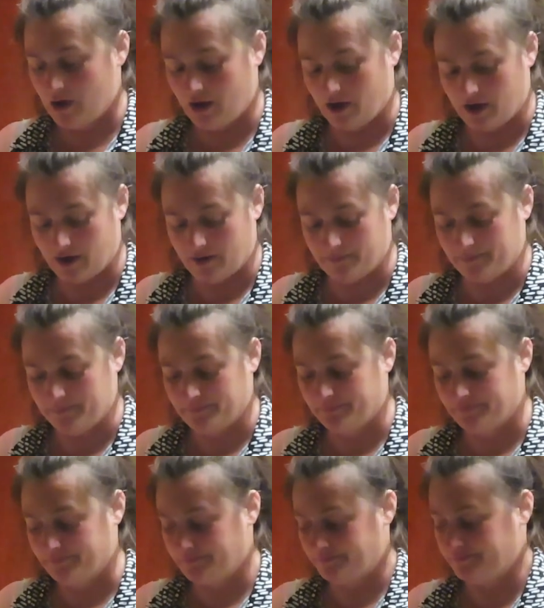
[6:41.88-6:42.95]

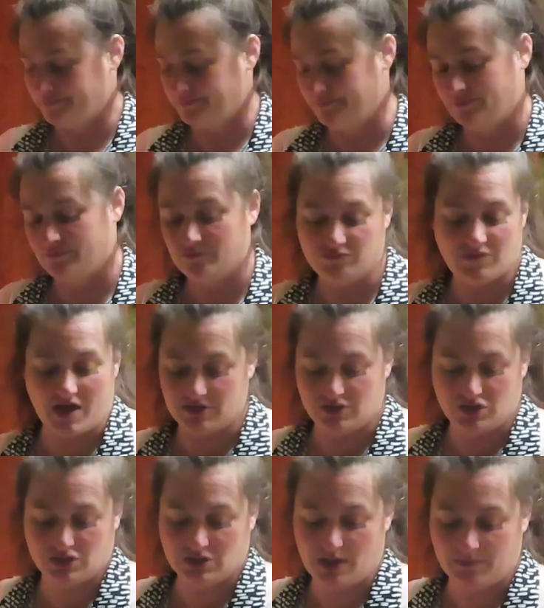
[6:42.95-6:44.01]
that's
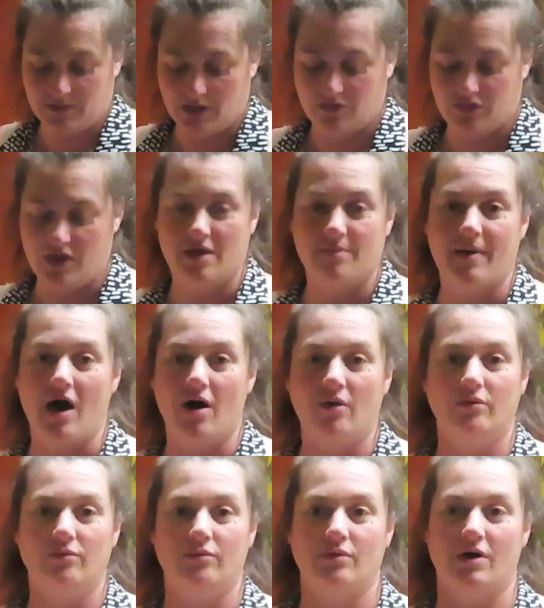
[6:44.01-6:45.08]
just something to think
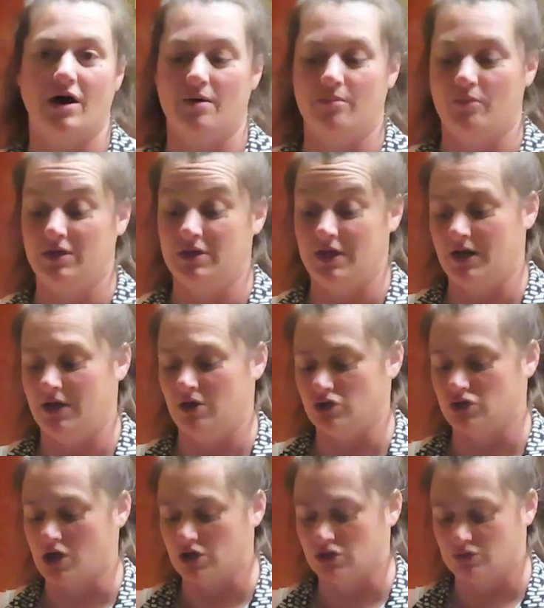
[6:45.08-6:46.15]
about when getting your
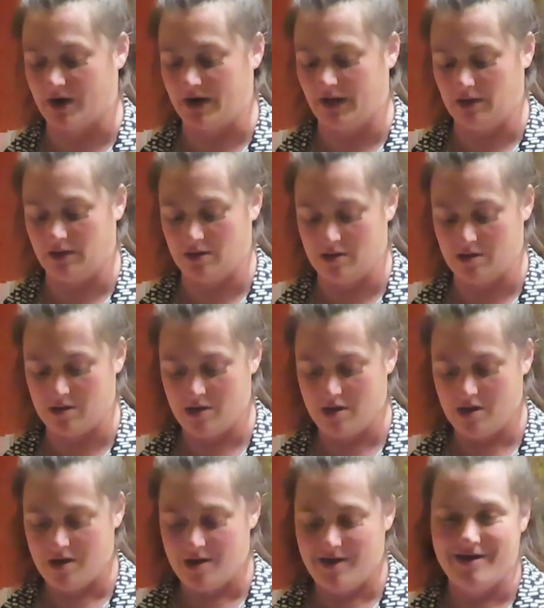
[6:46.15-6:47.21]
jars ready.
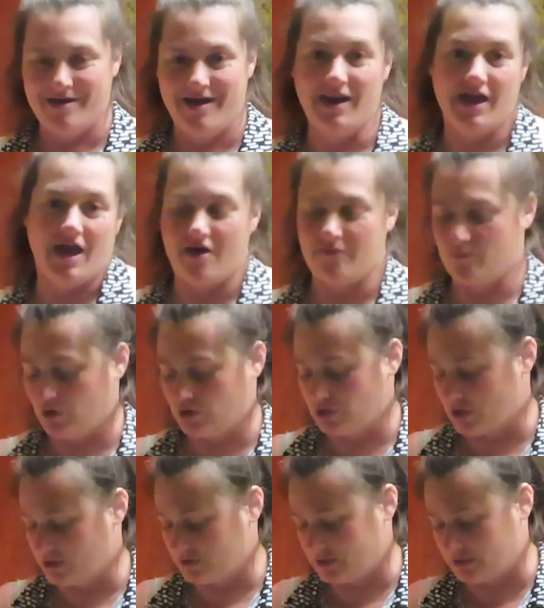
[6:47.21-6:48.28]
And I have more
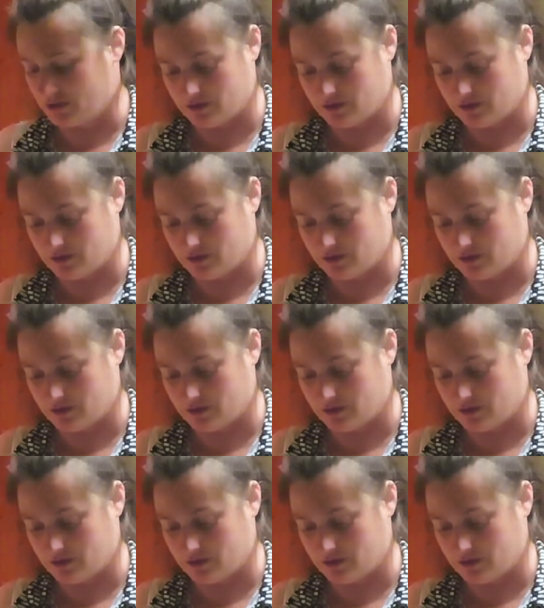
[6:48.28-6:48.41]
jars.